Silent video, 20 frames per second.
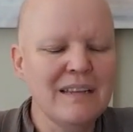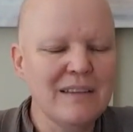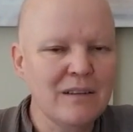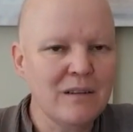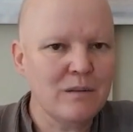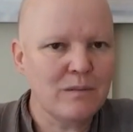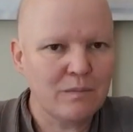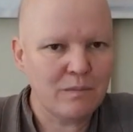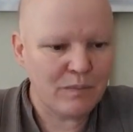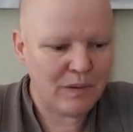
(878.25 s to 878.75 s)

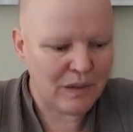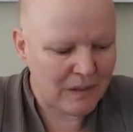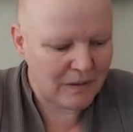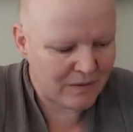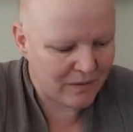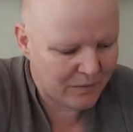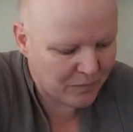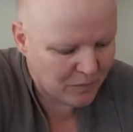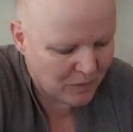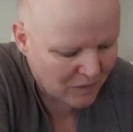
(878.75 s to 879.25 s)
little
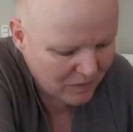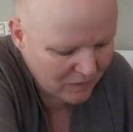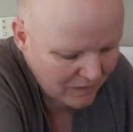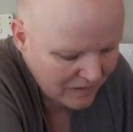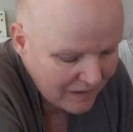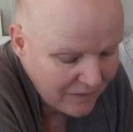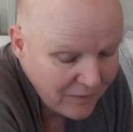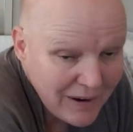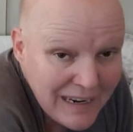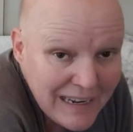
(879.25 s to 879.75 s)
balls of
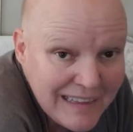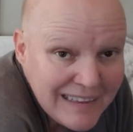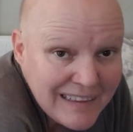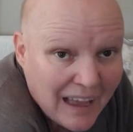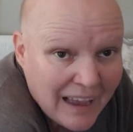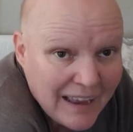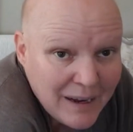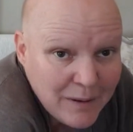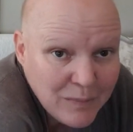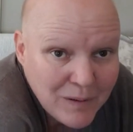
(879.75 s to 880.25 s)
wool,
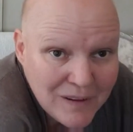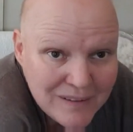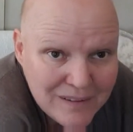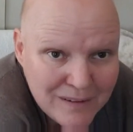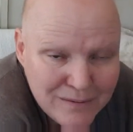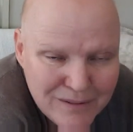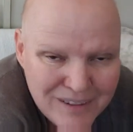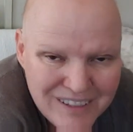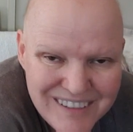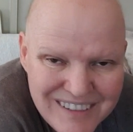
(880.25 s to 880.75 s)
really tiny
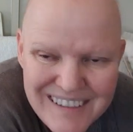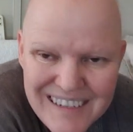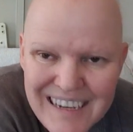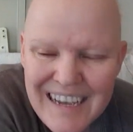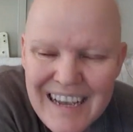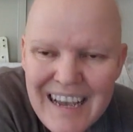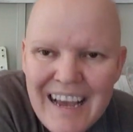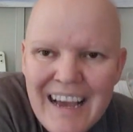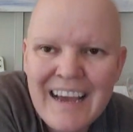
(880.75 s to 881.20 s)
balls of wool,